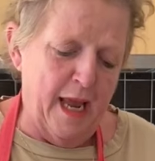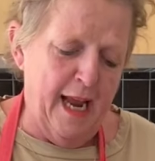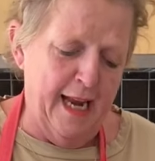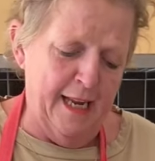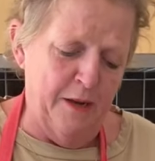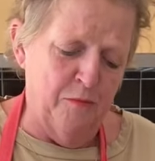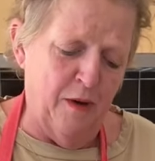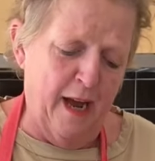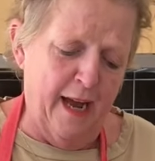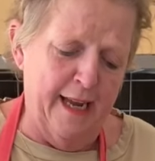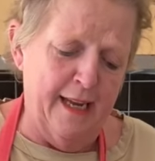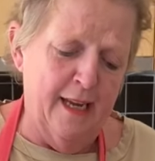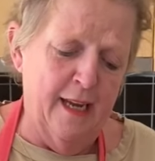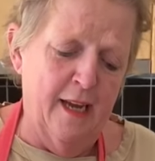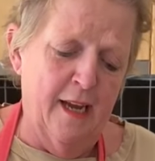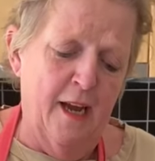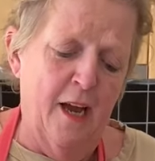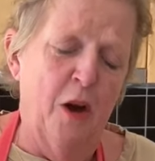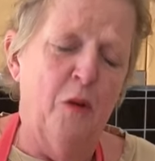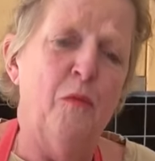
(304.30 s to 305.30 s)
Anyway,
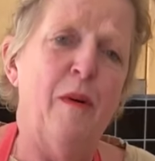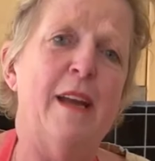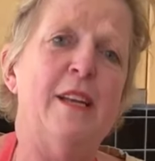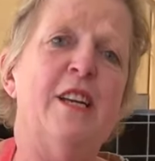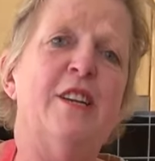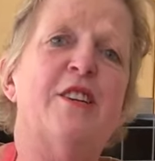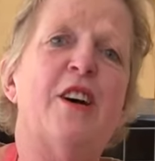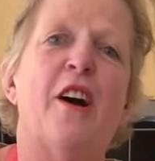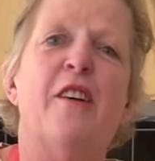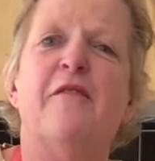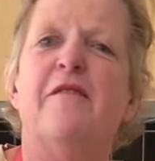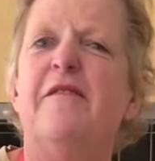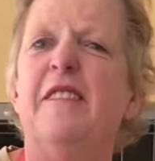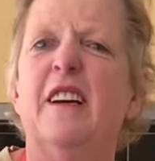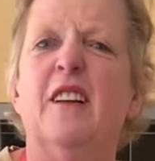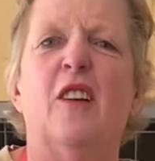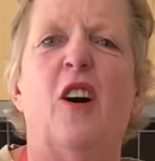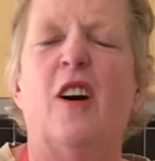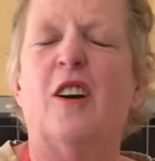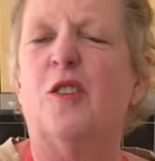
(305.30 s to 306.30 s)
when you don't
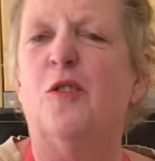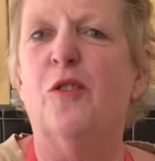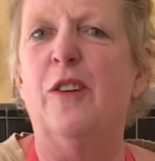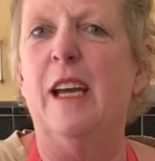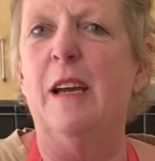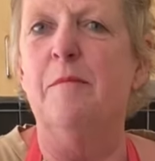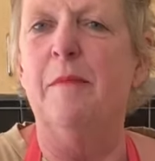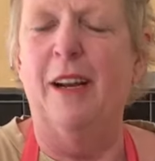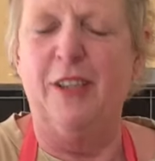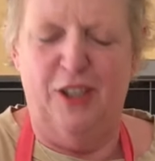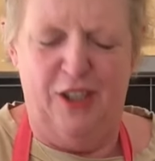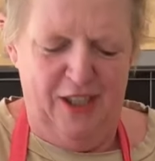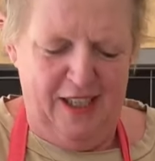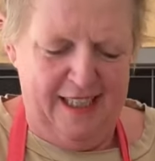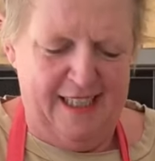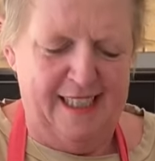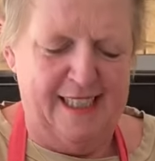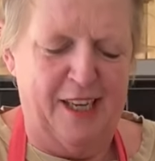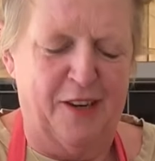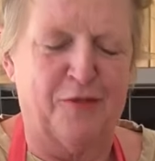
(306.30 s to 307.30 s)
feel like cooking much,
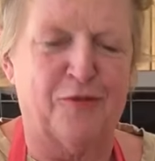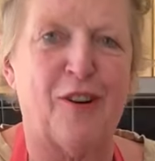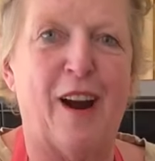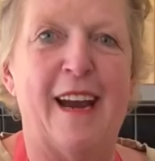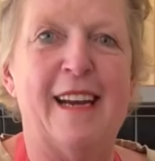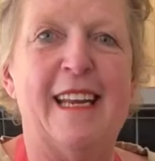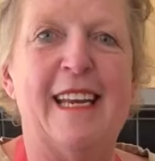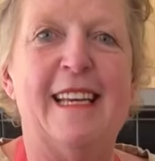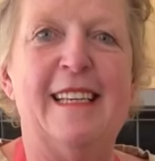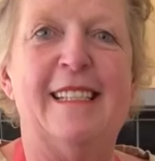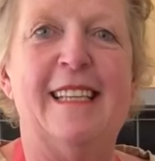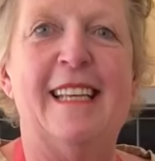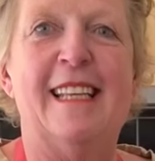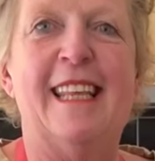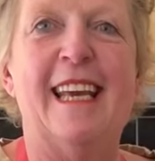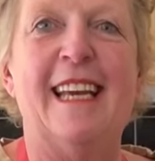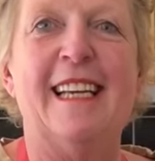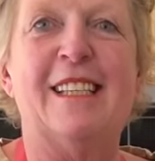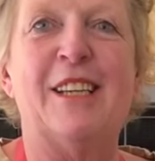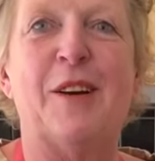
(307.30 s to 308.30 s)
this is a great easy
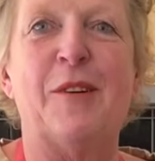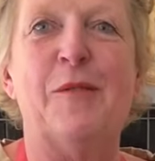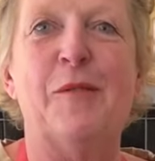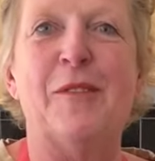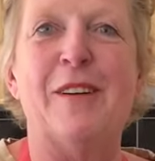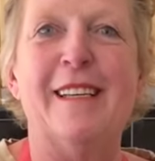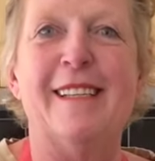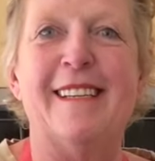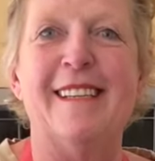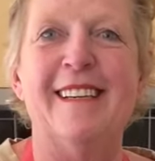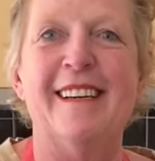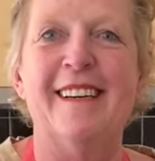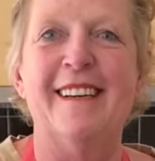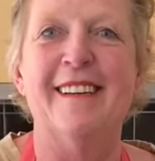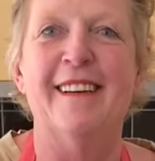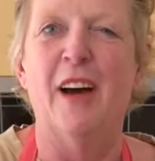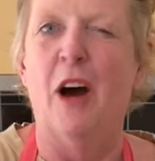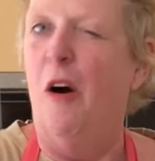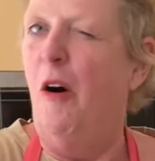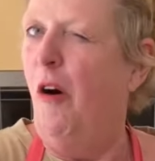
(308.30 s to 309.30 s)
thing to cook, isn't it?
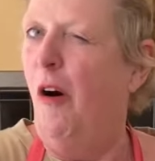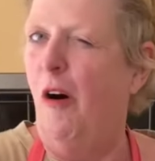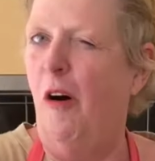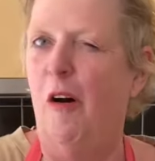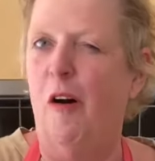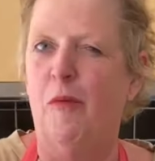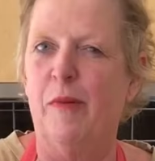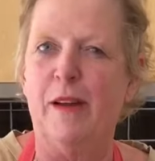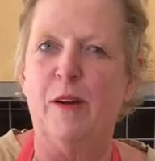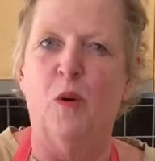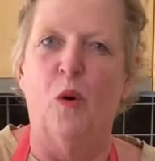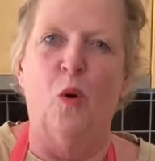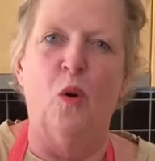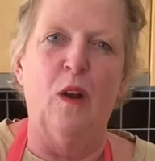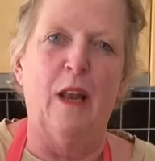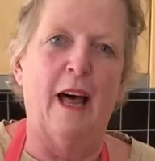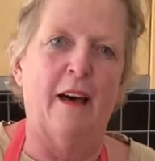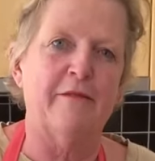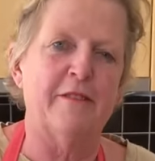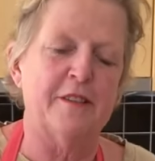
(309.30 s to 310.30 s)
Oh, we
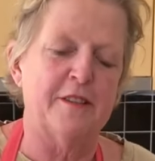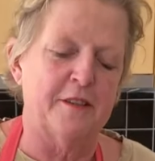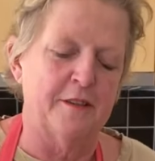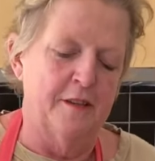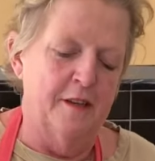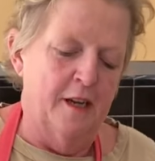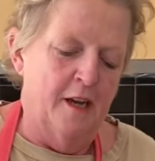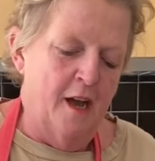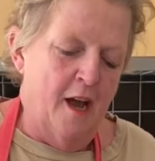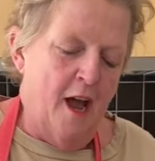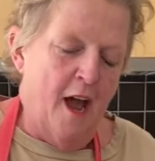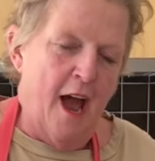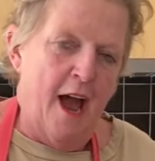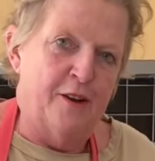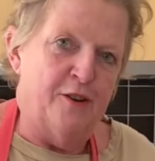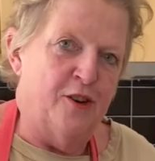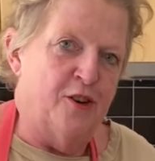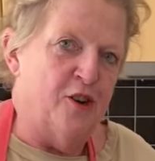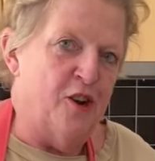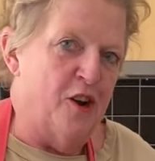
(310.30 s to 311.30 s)
all love it.
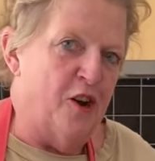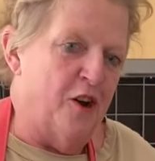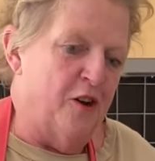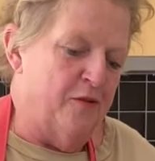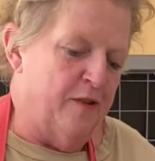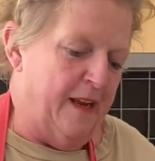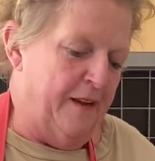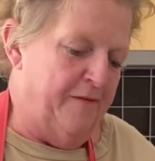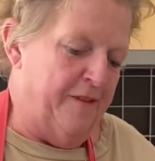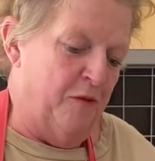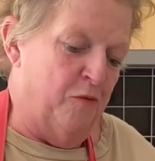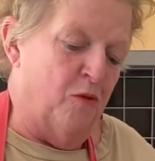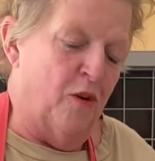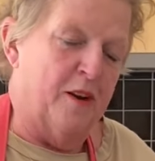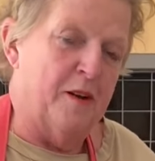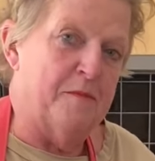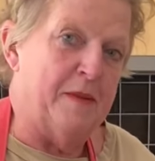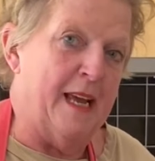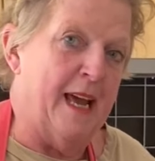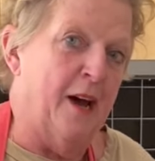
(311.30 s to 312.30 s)
And you know, if you want
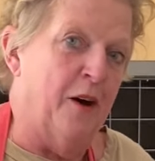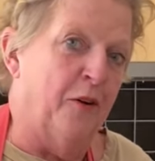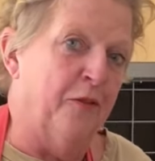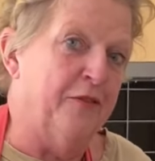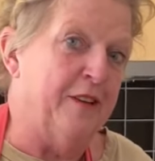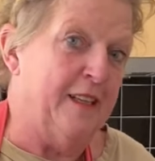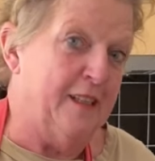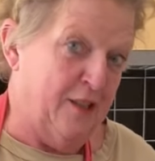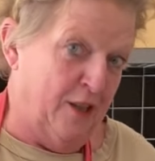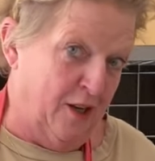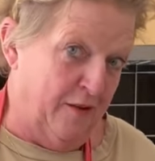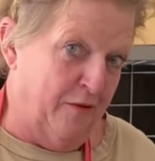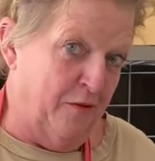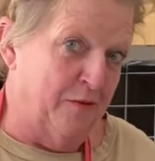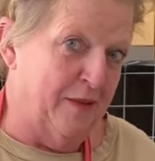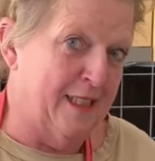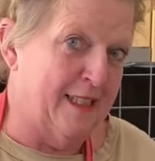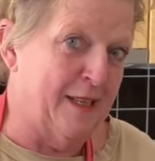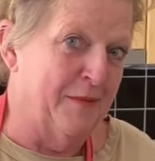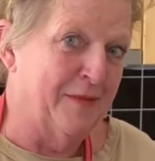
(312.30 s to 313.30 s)
to be healthy, serve it
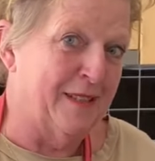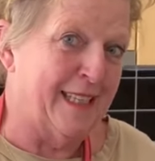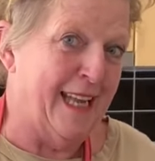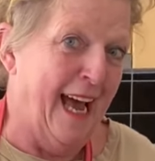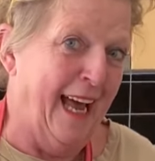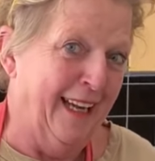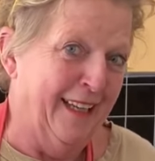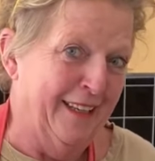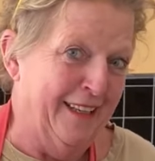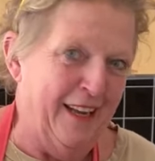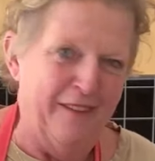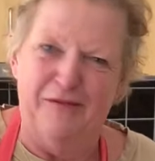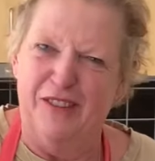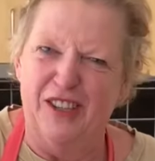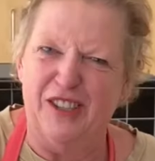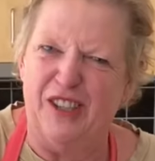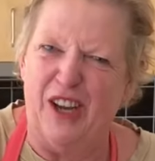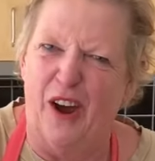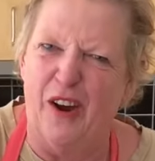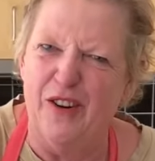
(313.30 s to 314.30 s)
with some salad. If you
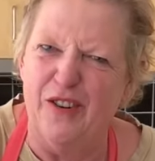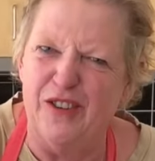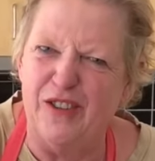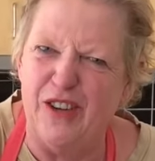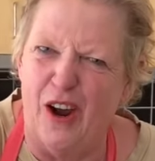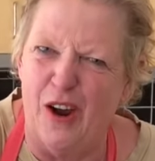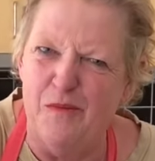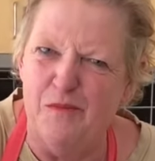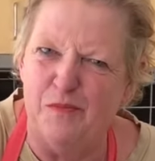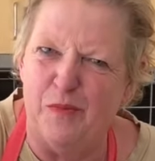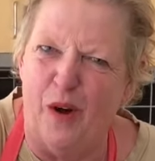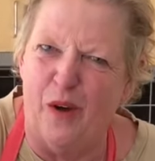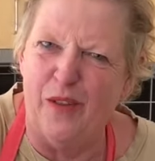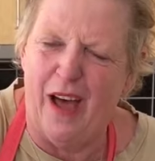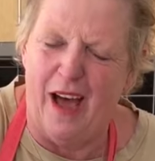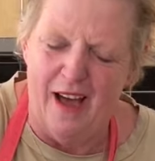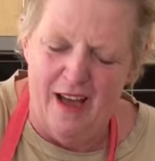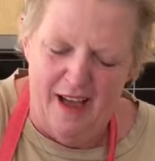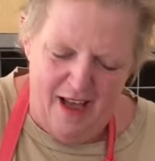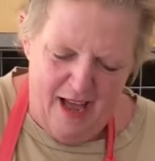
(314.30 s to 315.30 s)
don't bother.